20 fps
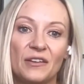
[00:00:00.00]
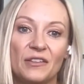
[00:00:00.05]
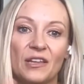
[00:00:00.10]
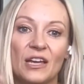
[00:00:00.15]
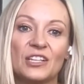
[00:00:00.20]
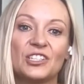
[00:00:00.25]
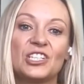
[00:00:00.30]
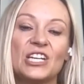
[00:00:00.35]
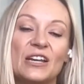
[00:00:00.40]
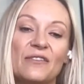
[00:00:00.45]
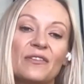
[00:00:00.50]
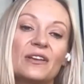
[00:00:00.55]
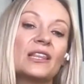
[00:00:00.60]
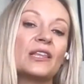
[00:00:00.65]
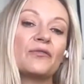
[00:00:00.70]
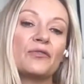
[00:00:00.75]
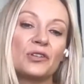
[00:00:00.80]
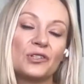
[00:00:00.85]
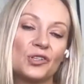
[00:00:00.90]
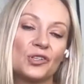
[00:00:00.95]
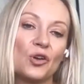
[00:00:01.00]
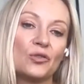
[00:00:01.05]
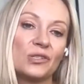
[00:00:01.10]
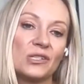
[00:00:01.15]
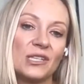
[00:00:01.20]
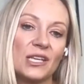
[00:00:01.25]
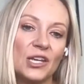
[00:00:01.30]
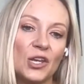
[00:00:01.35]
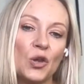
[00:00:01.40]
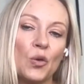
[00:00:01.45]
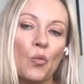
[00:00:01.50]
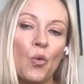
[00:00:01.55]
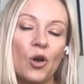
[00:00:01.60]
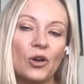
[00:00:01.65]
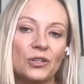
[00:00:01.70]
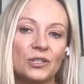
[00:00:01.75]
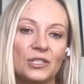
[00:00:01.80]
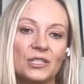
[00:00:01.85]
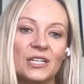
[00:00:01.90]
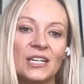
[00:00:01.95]
achieving the results that you
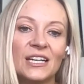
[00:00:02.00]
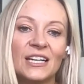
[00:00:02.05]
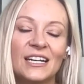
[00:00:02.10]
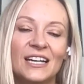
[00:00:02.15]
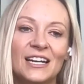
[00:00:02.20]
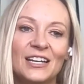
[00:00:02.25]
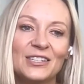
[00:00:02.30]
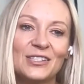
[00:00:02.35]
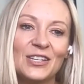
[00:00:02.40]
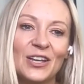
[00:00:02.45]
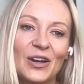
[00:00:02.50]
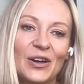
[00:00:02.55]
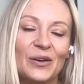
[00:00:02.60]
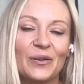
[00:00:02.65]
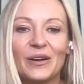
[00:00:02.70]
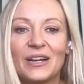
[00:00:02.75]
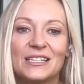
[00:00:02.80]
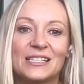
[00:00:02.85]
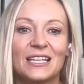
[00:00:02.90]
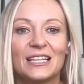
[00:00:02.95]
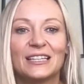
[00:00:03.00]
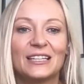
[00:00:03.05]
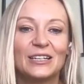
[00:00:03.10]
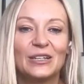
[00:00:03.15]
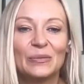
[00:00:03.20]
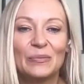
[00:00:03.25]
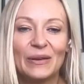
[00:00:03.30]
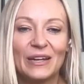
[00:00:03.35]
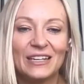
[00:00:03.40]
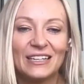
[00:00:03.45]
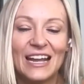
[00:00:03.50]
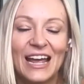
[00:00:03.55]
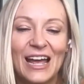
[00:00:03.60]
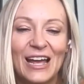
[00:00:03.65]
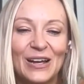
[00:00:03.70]
want. So it's a little bit